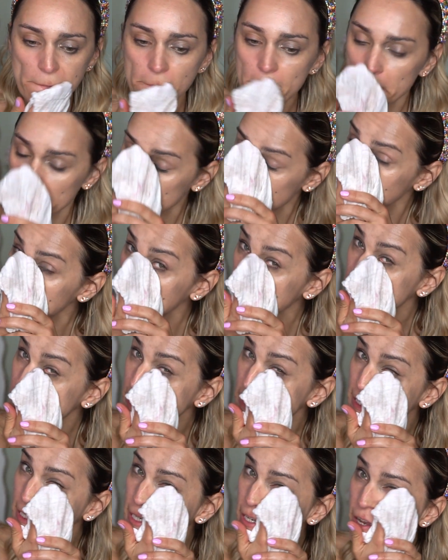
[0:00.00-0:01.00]
So you can
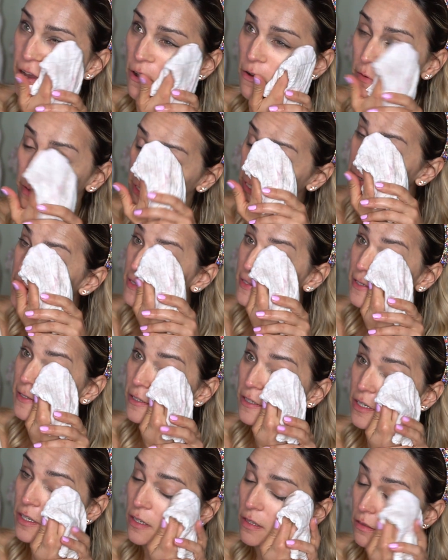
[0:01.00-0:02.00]
see how
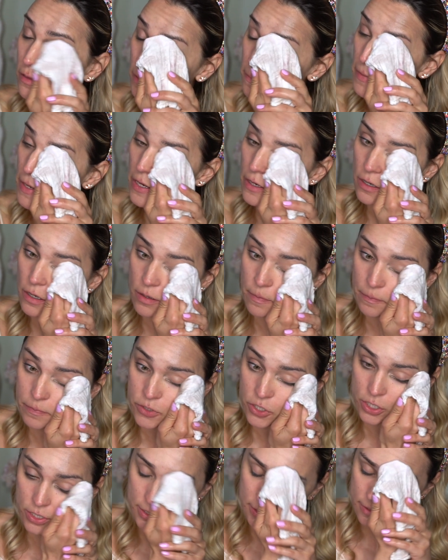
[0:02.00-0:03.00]
easily the makeup
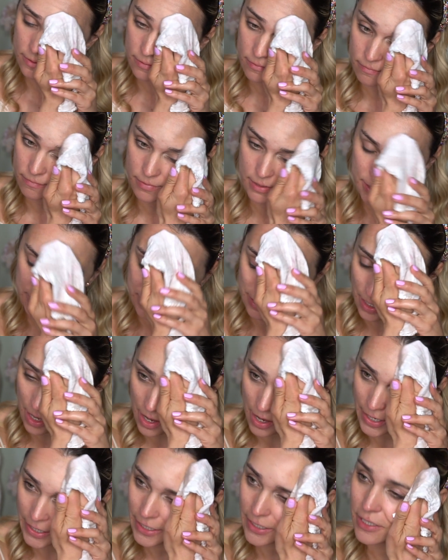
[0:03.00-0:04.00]
just
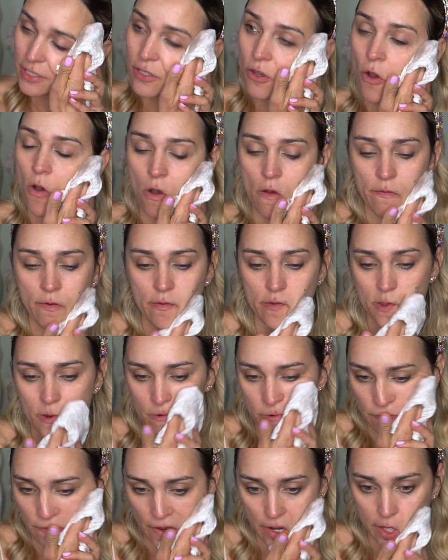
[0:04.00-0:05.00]
slides off of
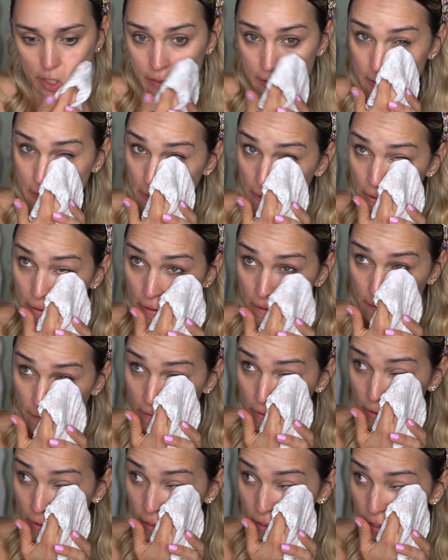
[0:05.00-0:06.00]
your face.
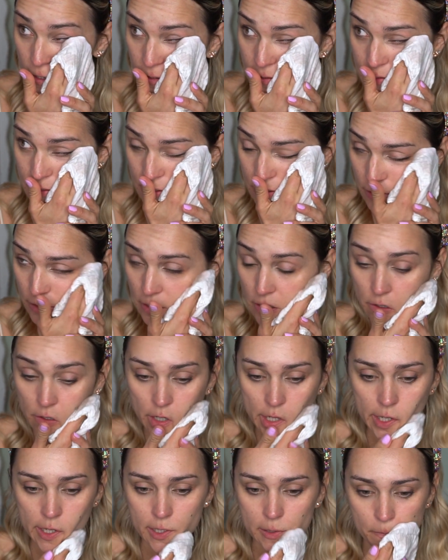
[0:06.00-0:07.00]
It's
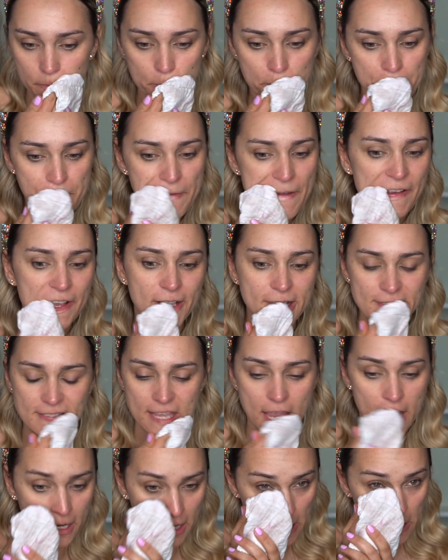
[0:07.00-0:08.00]
literally like
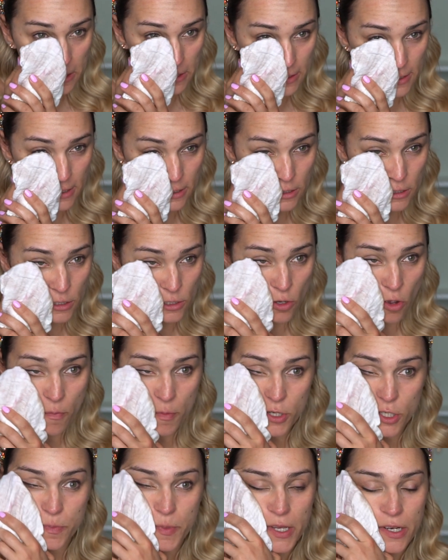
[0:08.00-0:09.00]
seconds. It's so
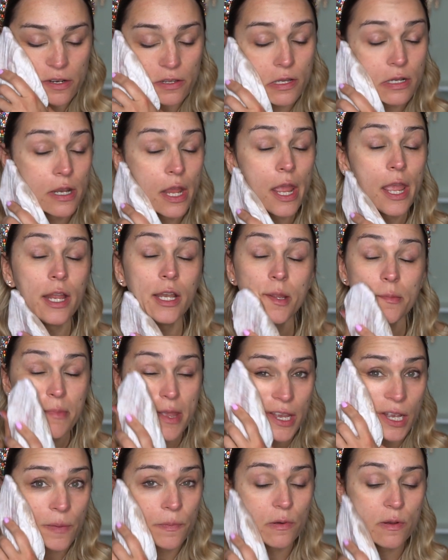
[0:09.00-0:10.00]
much better than any
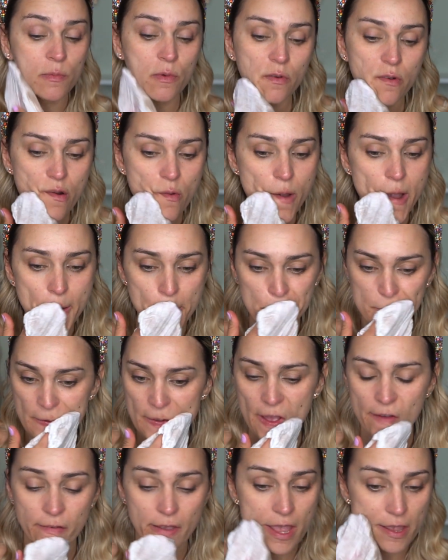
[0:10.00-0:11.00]
makeup remover wipes
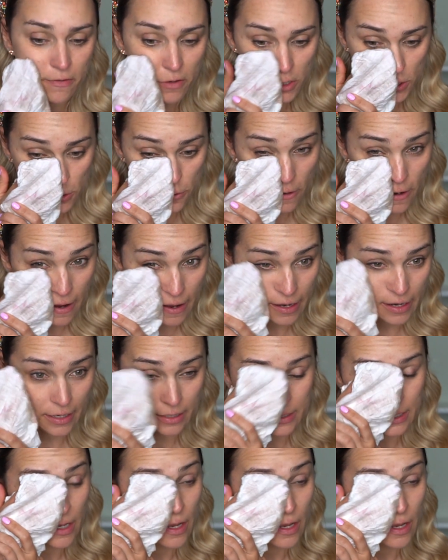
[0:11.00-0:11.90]
I've ever tried,